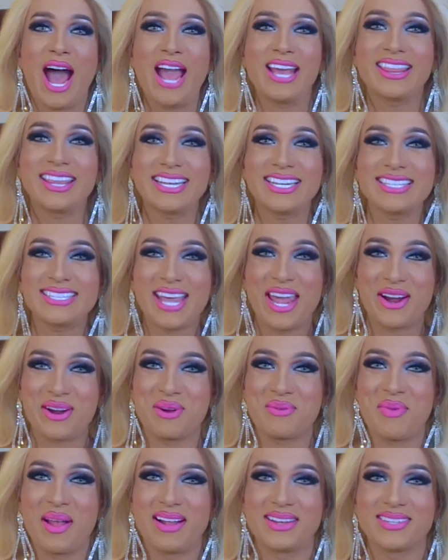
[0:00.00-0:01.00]
I think it's
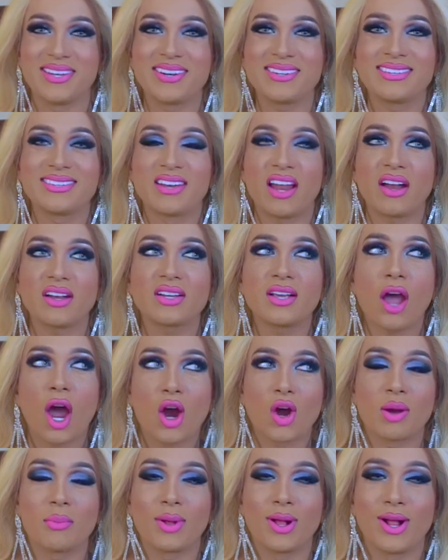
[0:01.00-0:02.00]
caramel, not, not
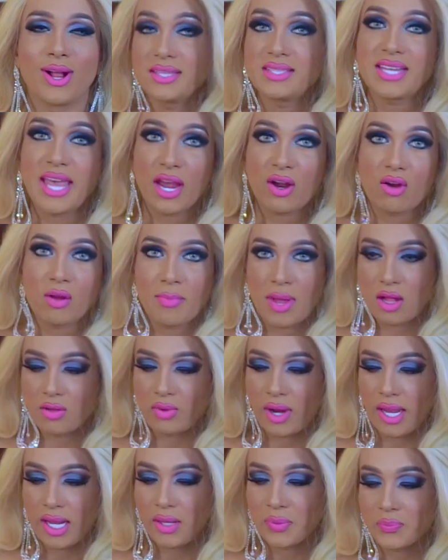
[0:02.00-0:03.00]
caramel. It's caramel,
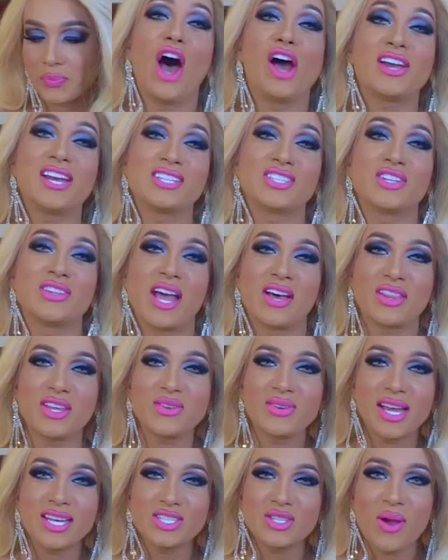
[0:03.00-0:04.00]
right? Okay, so now
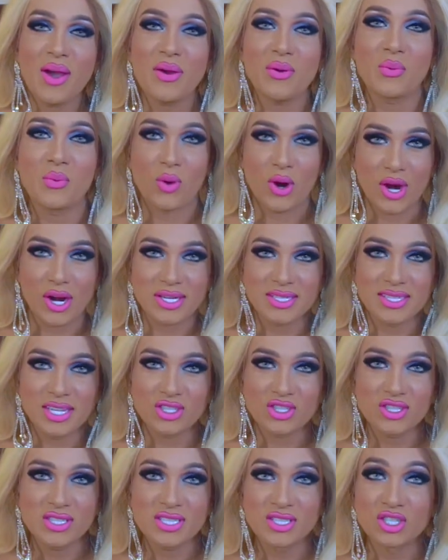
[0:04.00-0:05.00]
that you guys know how it works,
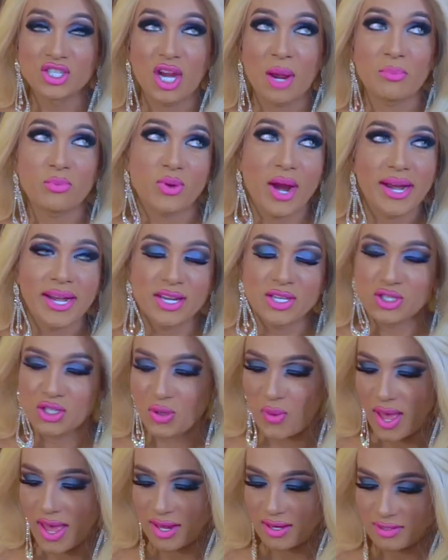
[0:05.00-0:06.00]
let's just jump right
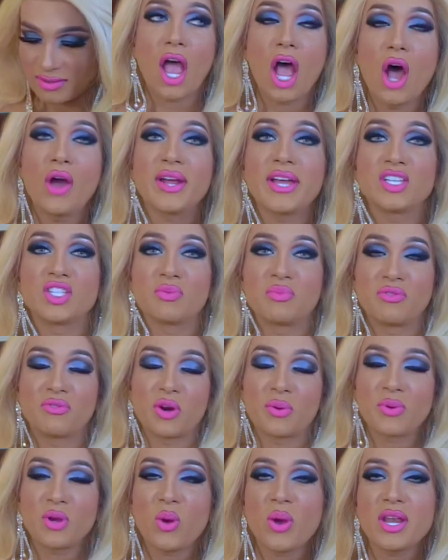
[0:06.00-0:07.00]
into it. Okay, so
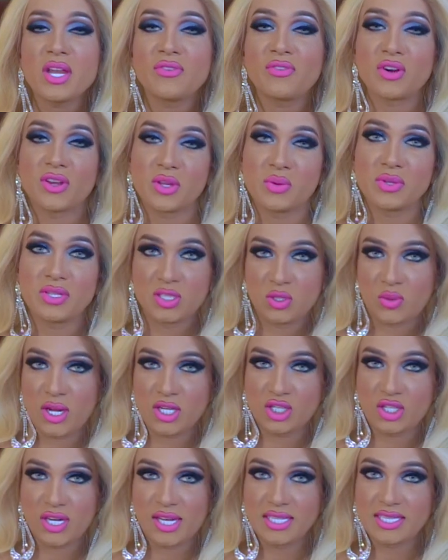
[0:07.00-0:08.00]
before we go any further with these
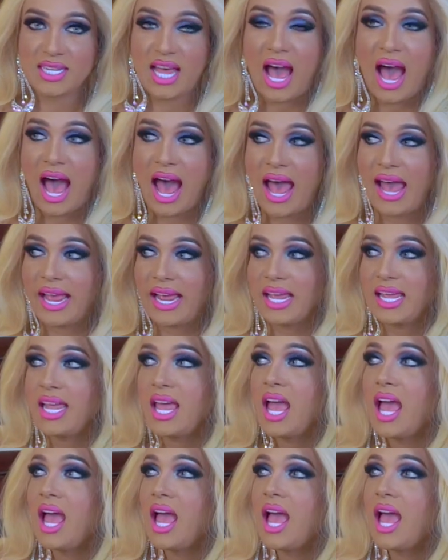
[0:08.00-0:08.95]
questions, I